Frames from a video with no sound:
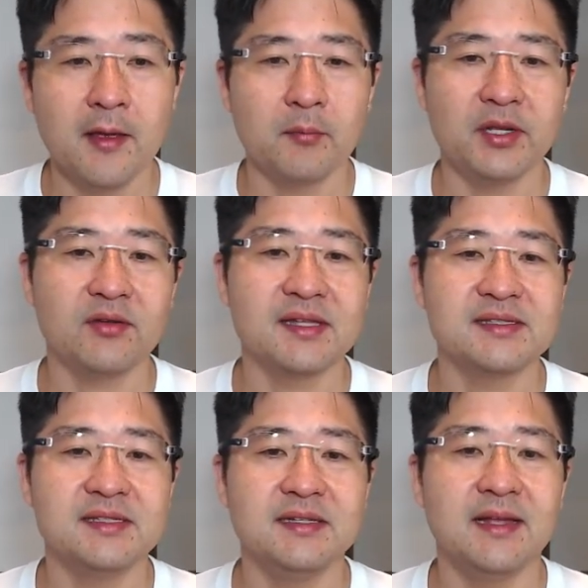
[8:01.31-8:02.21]
But you can
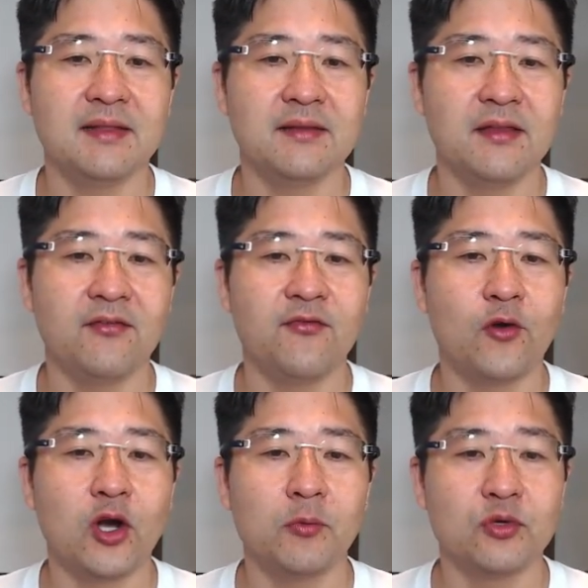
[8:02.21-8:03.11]
see that the
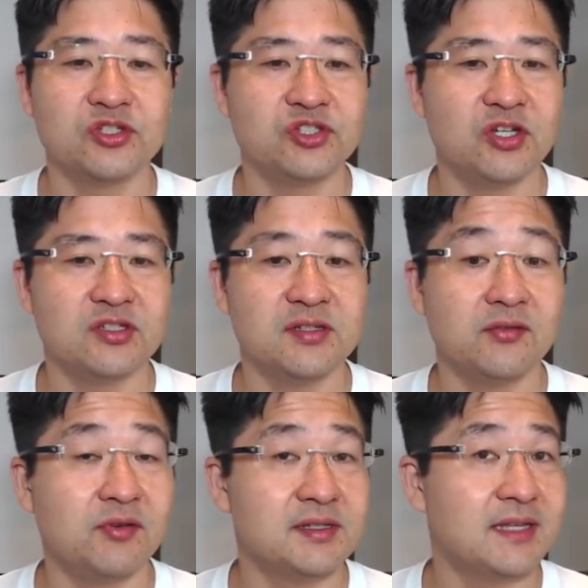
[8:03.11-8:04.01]
form was just the
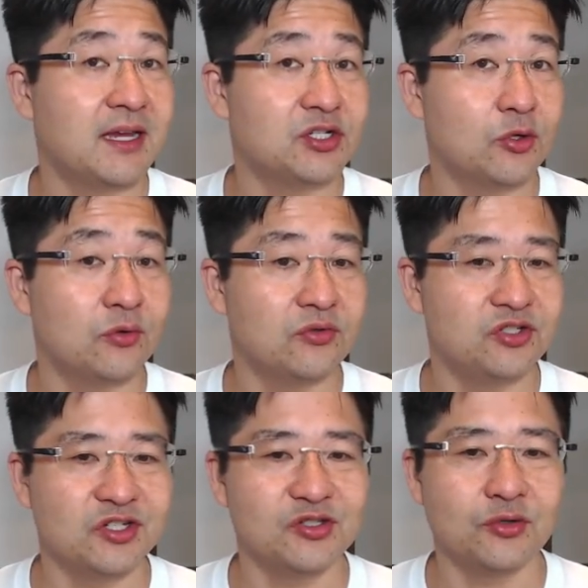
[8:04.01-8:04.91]
transaction
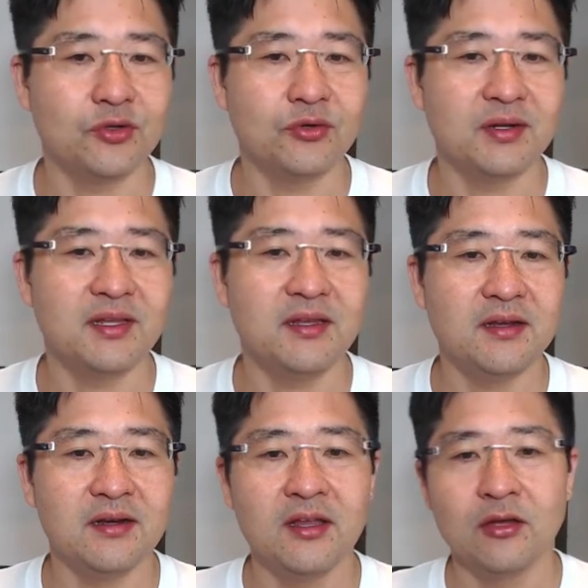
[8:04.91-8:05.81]
just occurred
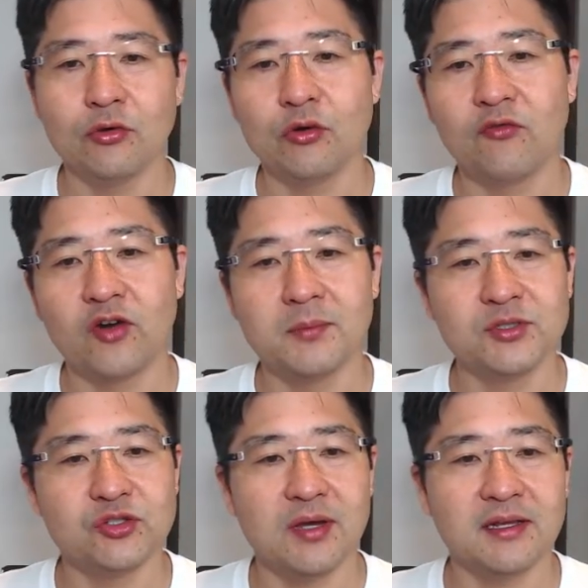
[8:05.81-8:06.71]
here. Google
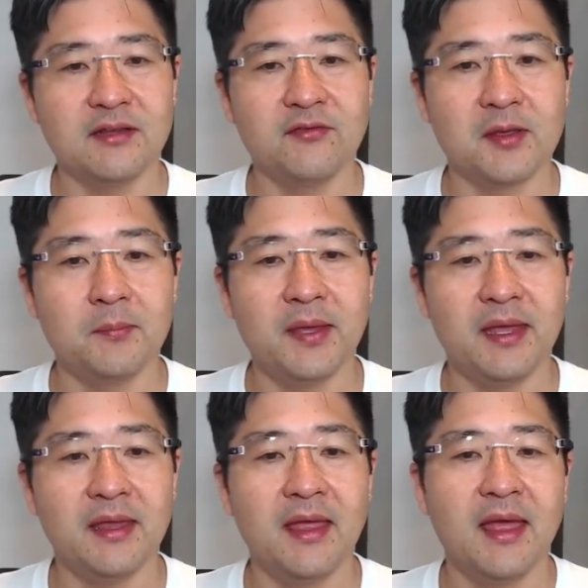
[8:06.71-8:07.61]
Forms to
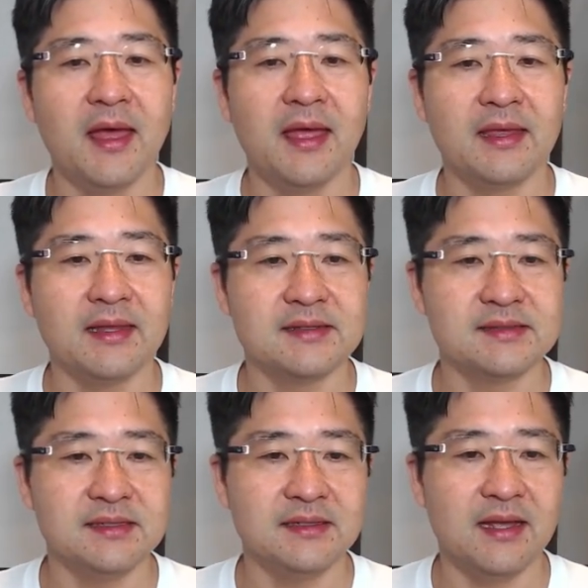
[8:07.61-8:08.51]
ActiveCampaign. I can
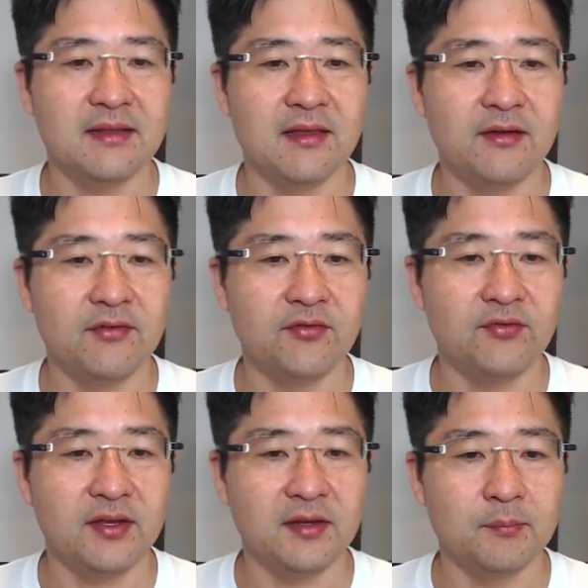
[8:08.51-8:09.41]
see that
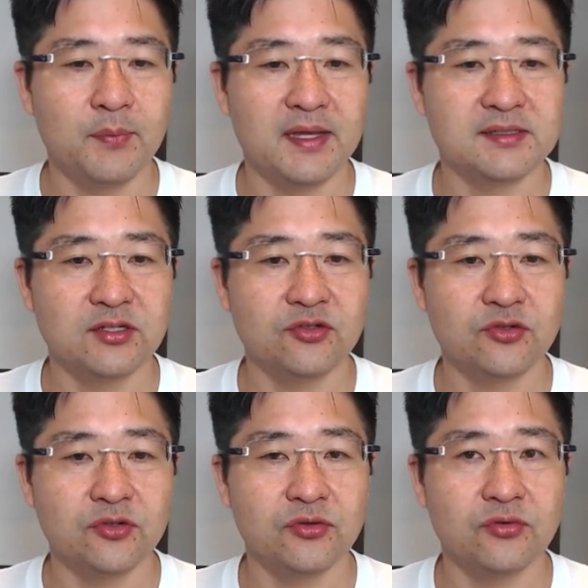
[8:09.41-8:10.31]
everything passed
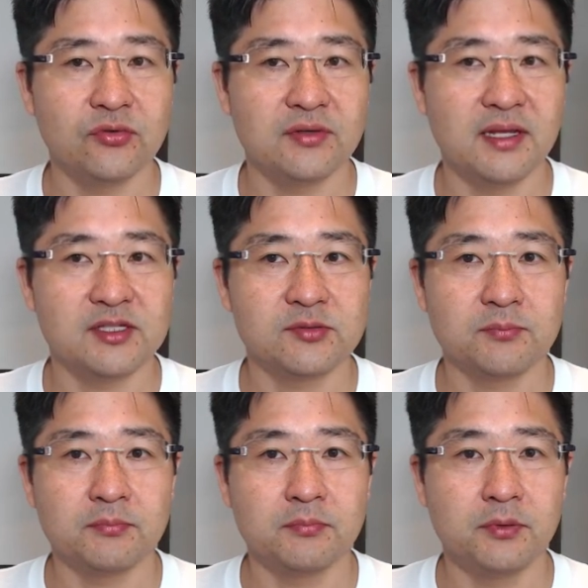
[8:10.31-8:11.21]
through. That's
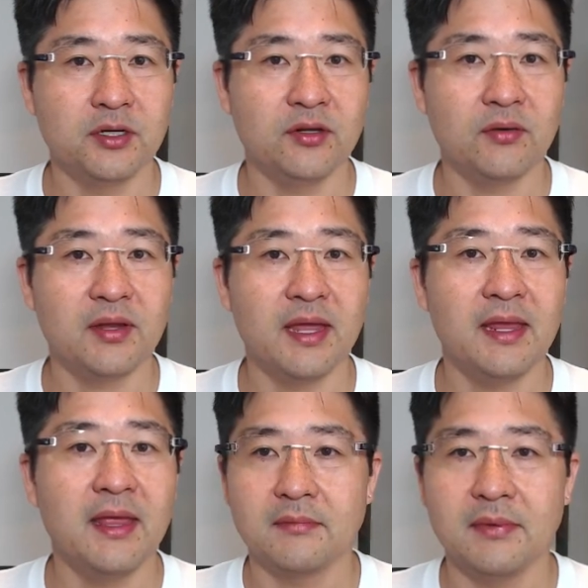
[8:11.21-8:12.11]
pretty
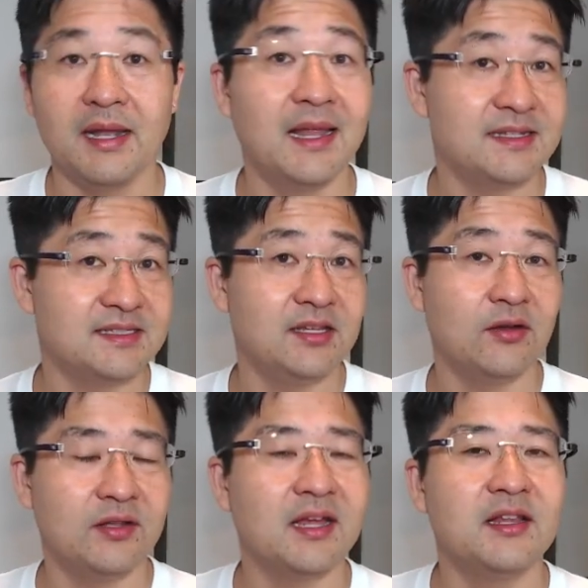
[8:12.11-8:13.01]
okay. And let's see
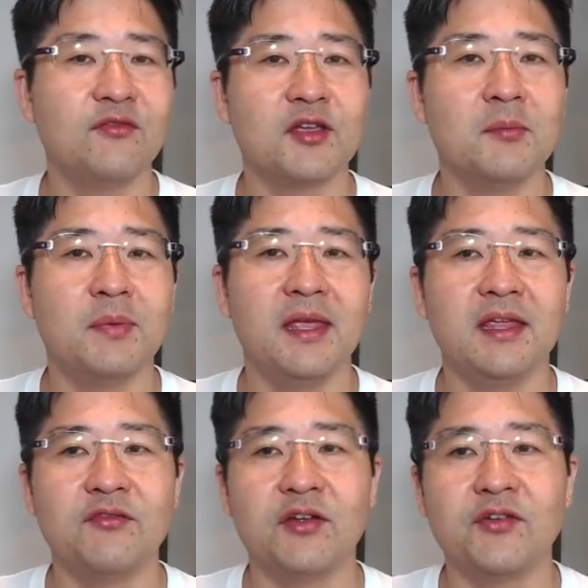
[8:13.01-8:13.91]
on ActiveCampaign
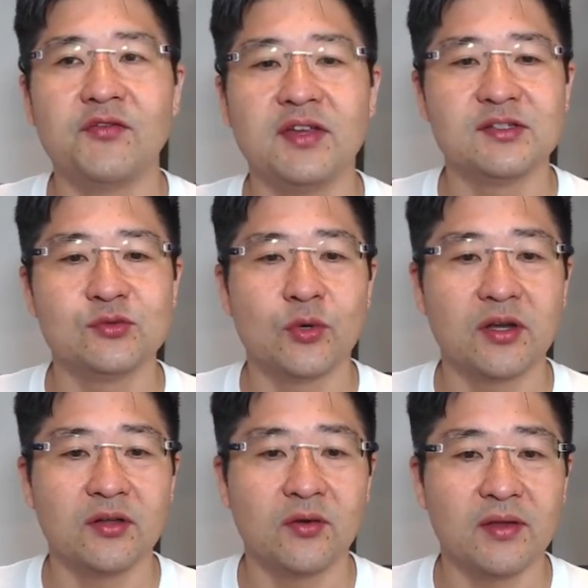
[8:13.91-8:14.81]
if everything
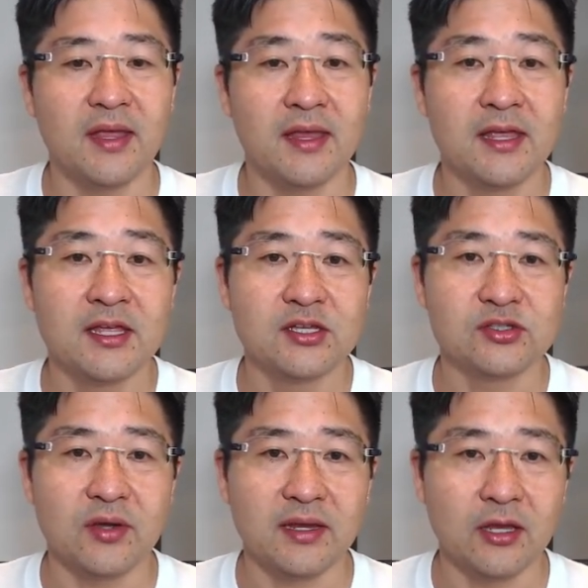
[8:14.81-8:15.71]
working okay.
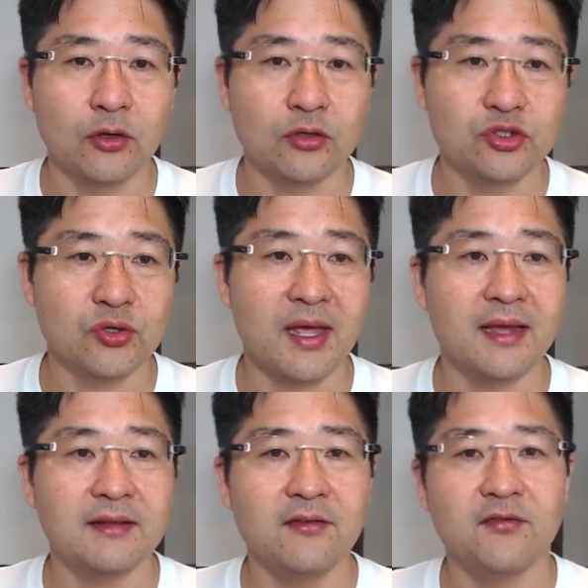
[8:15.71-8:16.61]
So I can go to
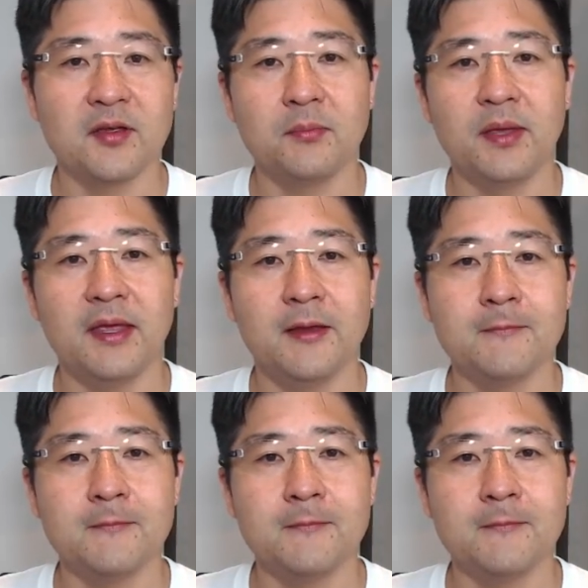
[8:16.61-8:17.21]
ActiveCampaign.